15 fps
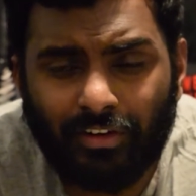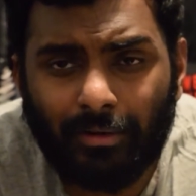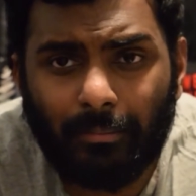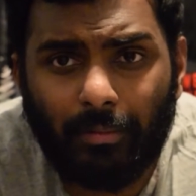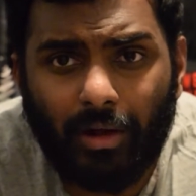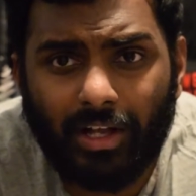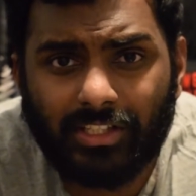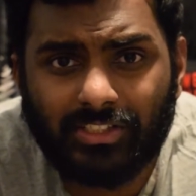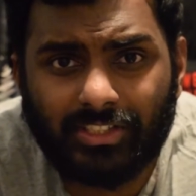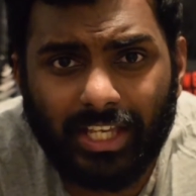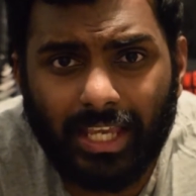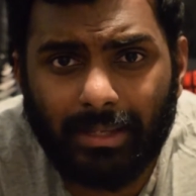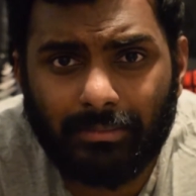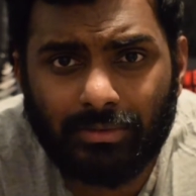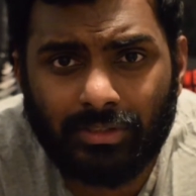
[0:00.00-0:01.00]
For LeBron
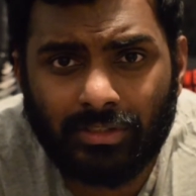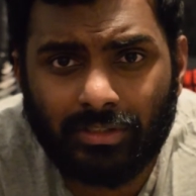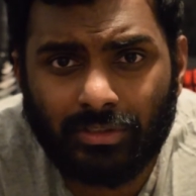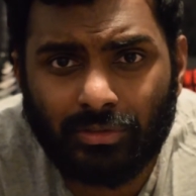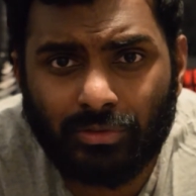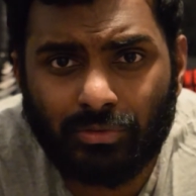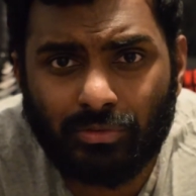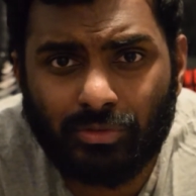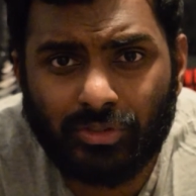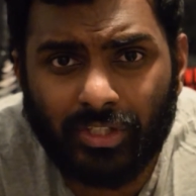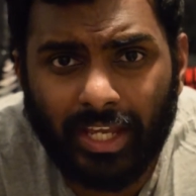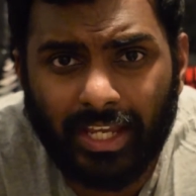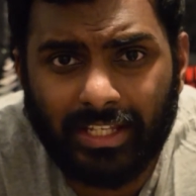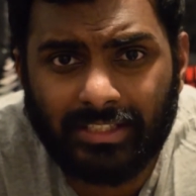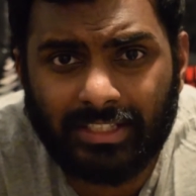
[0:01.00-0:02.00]
James to
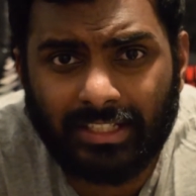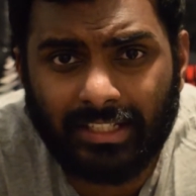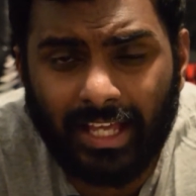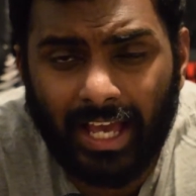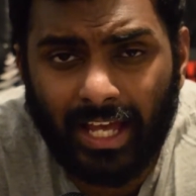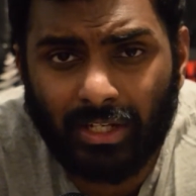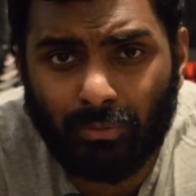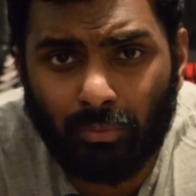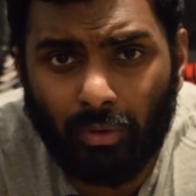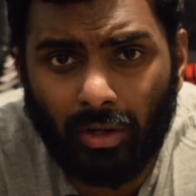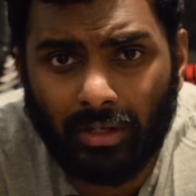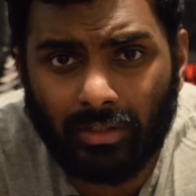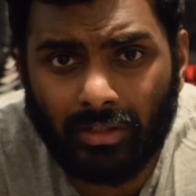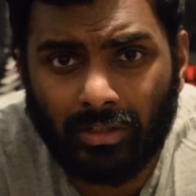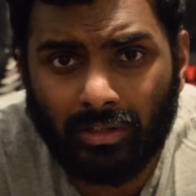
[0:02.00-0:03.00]
change an and
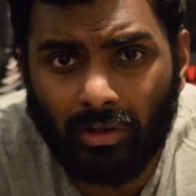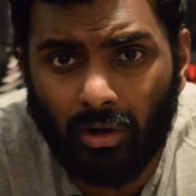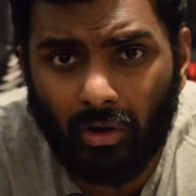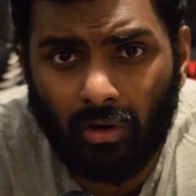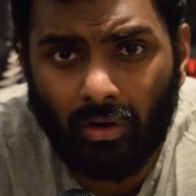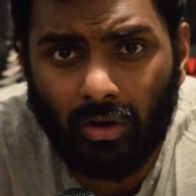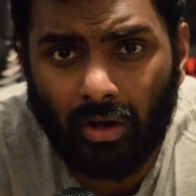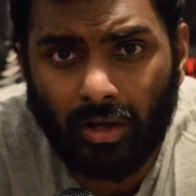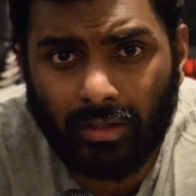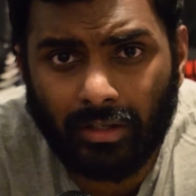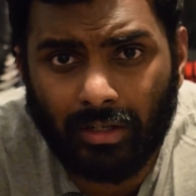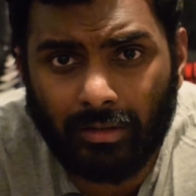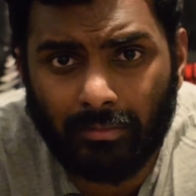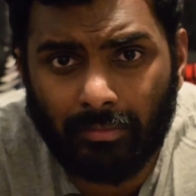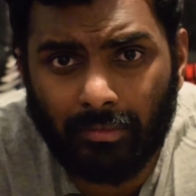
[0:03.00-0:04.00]
one call
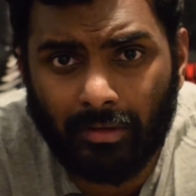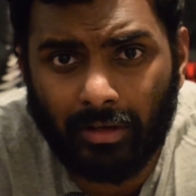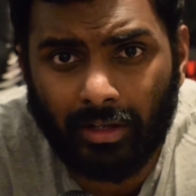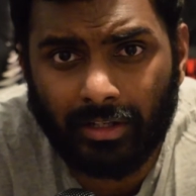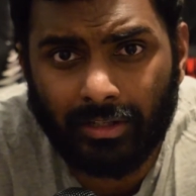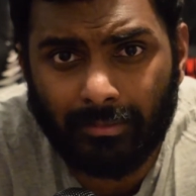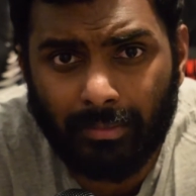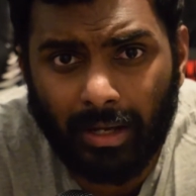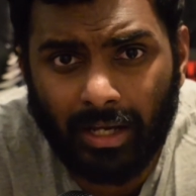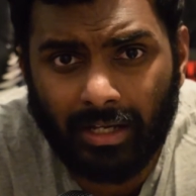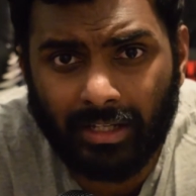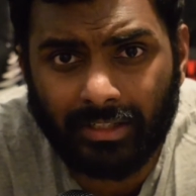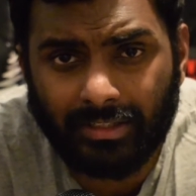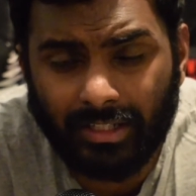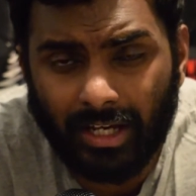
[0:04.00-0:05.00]
on a
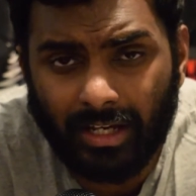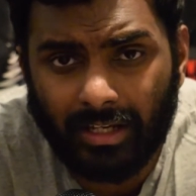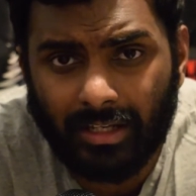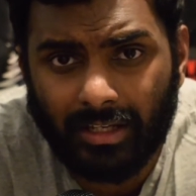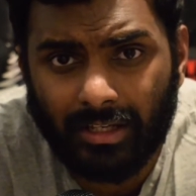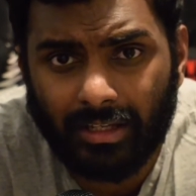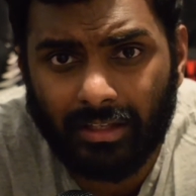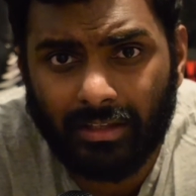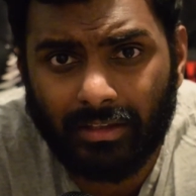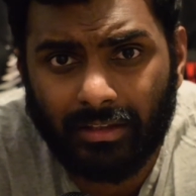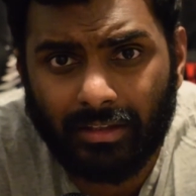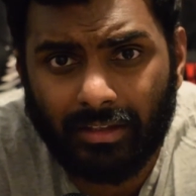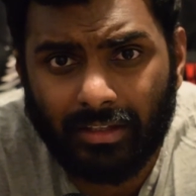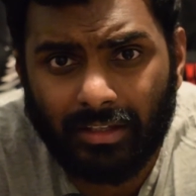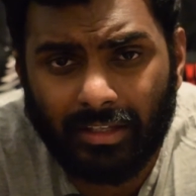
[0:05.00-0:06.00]
Ibaka dunk
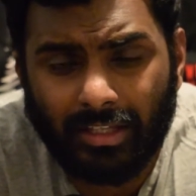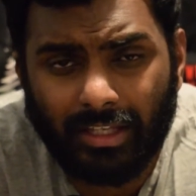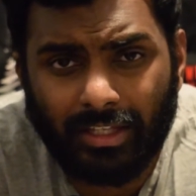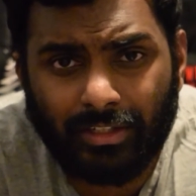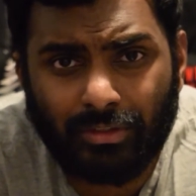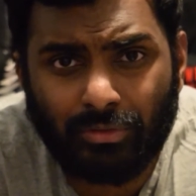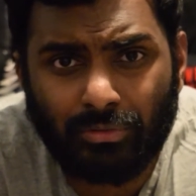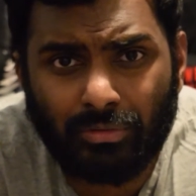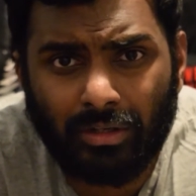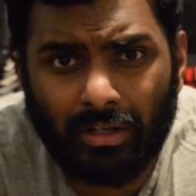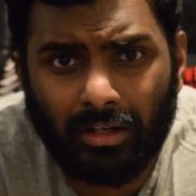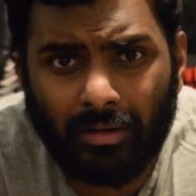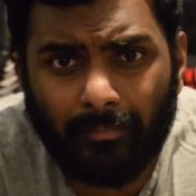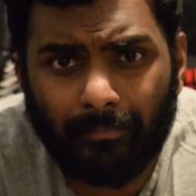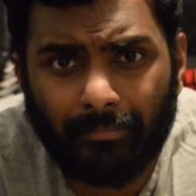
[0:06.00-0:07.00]

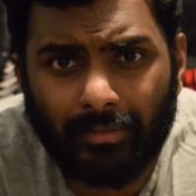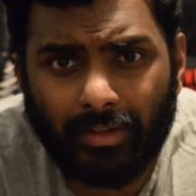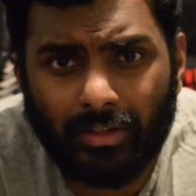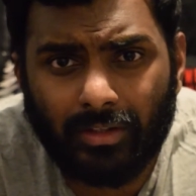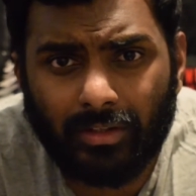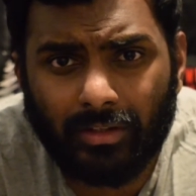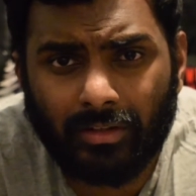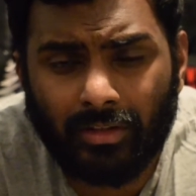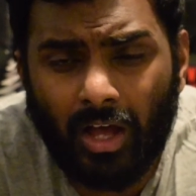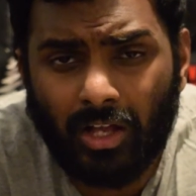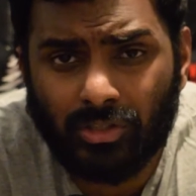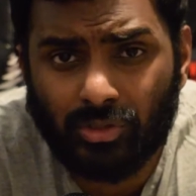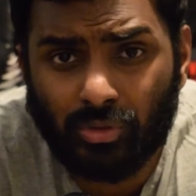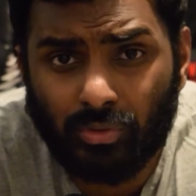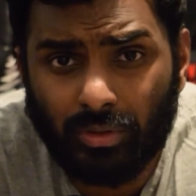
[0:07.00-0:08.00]
into a
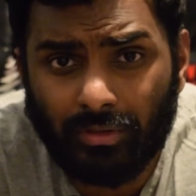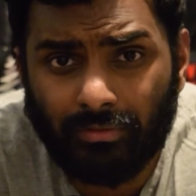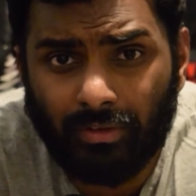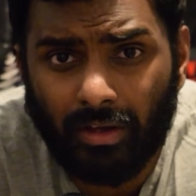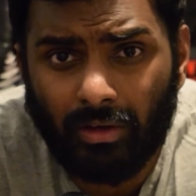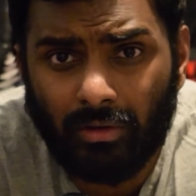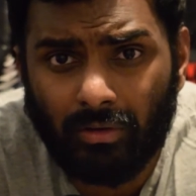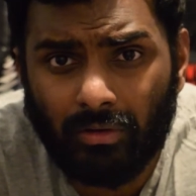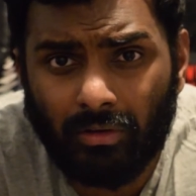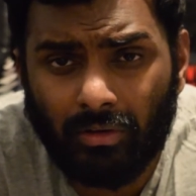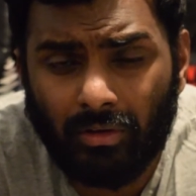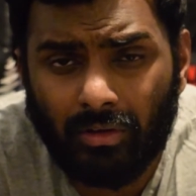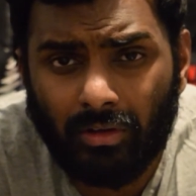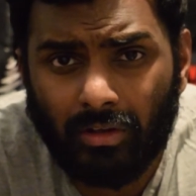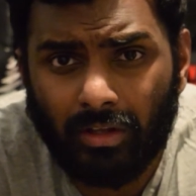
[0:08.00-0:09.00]
non-shooting
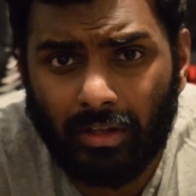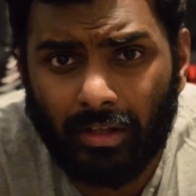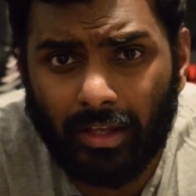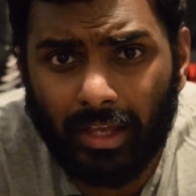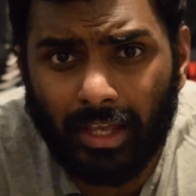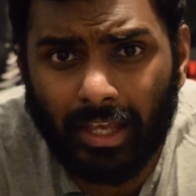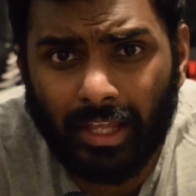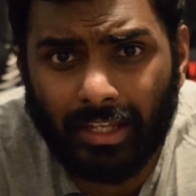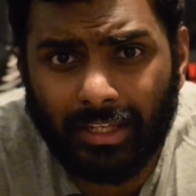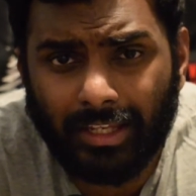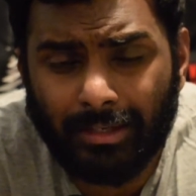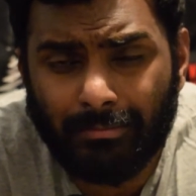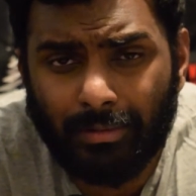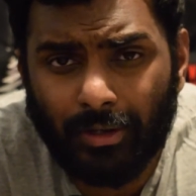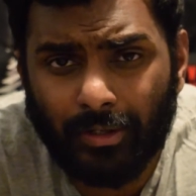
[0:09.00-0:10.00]
foul and
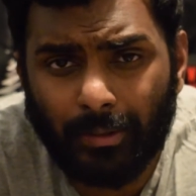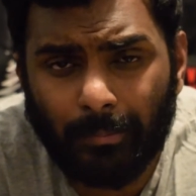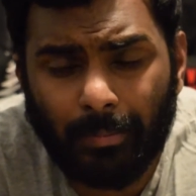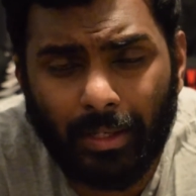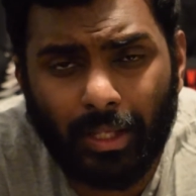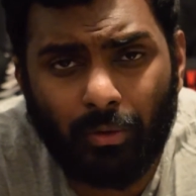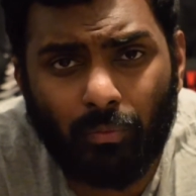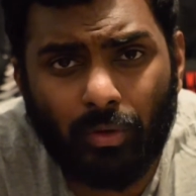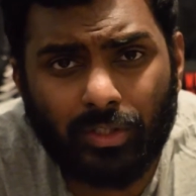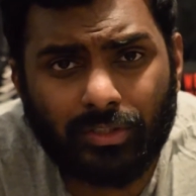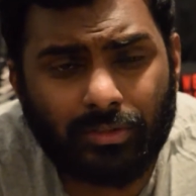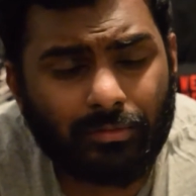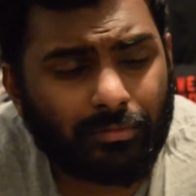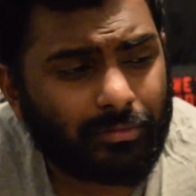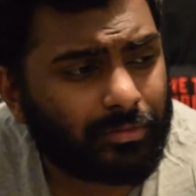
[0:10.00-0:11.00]
inbounding play
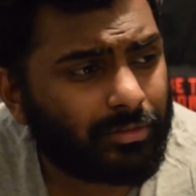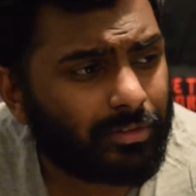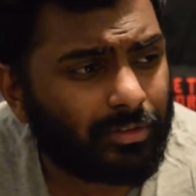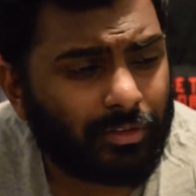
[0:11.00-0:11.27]
was